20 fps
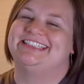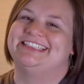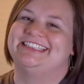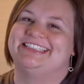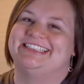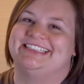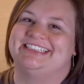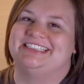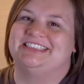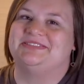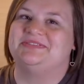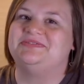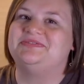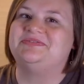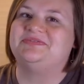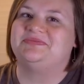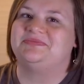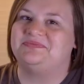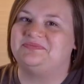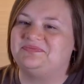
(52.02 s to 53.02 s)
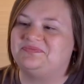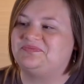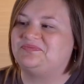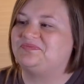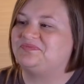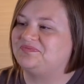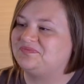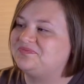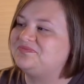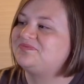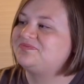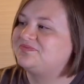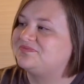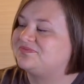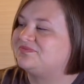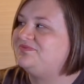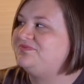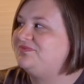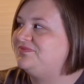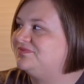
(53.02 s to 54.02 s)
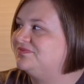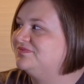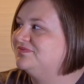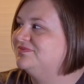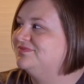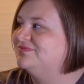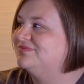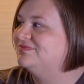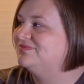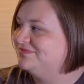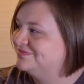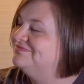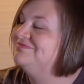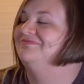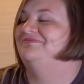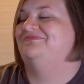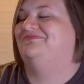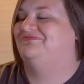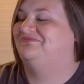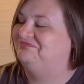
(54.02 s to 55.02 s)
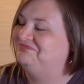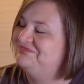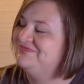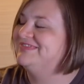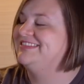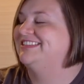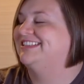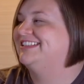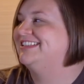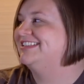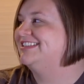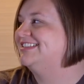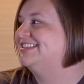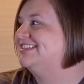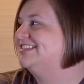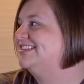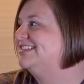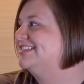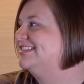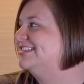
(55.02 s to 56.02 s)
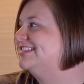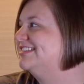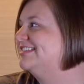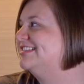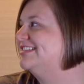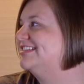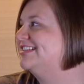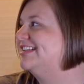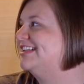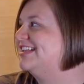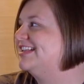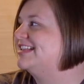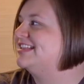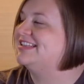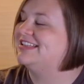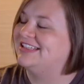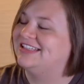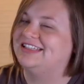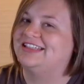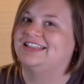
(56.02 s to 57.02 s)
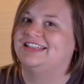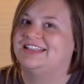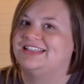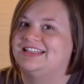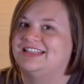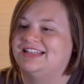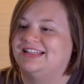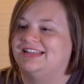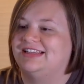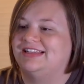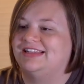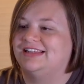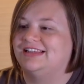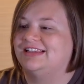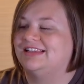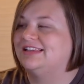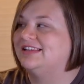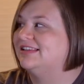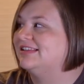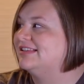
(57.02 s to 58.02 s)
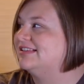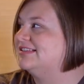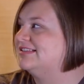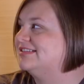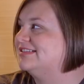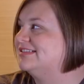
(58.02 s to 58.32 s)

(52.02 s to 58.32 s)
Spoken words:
No words are spoken by the person on screen.